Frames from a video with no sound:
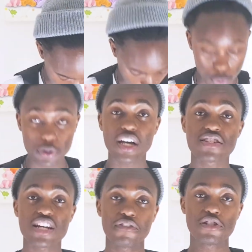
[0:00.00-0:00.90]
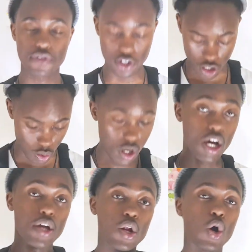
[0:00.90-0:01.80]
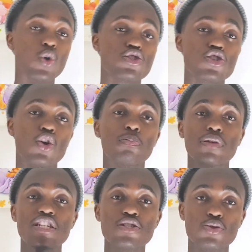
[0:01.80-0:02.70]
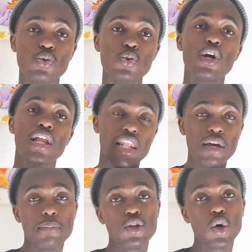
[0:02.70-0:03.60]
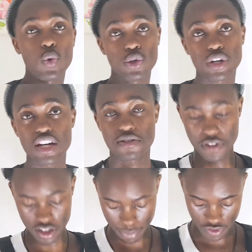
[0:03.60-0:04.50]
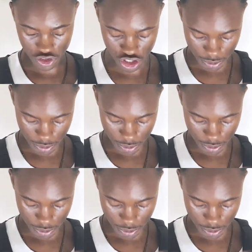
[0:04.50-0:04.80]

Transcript: I hope you guys like this video, and also please do let me know what you guys think about the chest